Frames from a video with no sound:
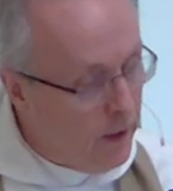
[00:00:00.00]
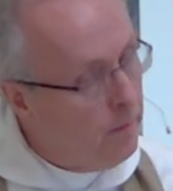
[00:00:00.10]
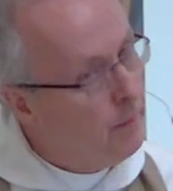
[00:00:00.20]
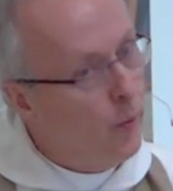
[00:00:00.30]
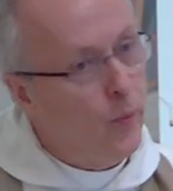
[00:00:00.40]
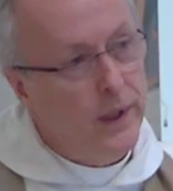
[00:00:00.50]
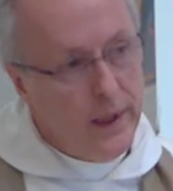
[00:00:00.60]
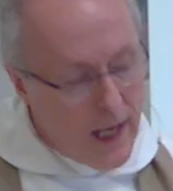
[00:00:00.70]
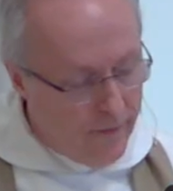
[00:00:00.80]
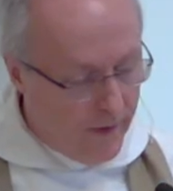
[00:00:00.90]
but we
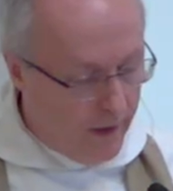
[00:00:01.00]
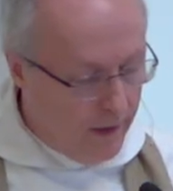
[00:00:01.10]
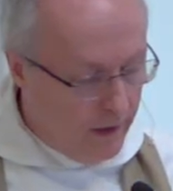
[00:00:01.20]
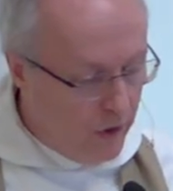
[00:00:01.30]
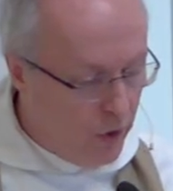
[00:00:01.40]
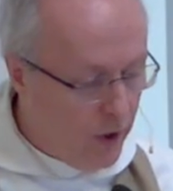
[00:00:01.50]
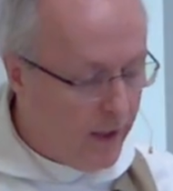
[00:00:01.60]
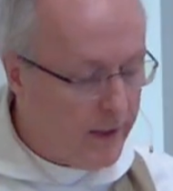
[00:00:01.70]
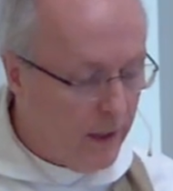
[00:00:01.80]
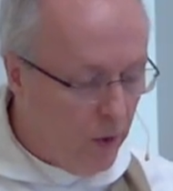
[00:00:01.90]
never
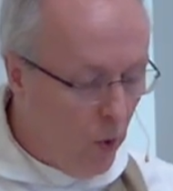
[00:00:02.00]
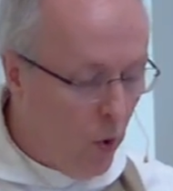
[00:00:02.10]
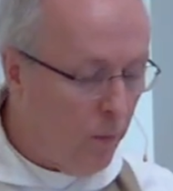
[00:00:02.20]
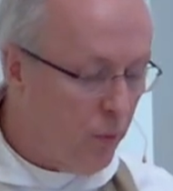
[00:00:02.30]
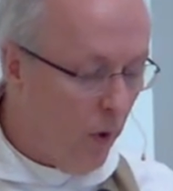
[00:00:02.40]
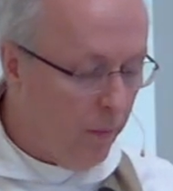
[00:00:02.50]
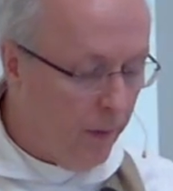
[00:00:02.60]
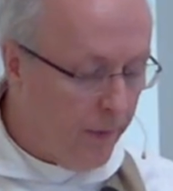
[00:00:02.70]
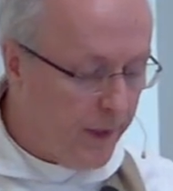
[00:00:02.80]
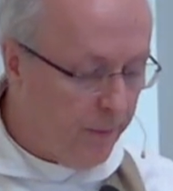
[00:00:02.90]
just ignore a
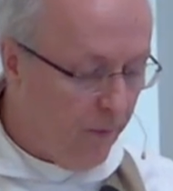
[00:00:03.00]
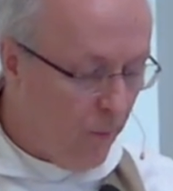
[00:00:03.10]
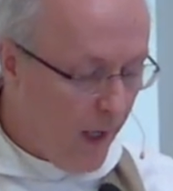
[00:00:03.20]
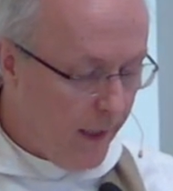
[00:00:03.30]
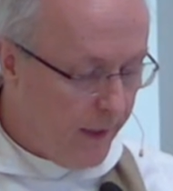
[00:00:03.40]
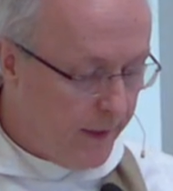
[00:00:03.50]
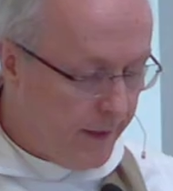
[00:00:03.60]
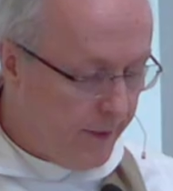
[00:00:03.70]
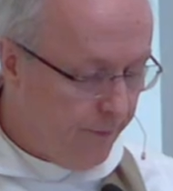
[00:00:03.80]
problem that's been raised.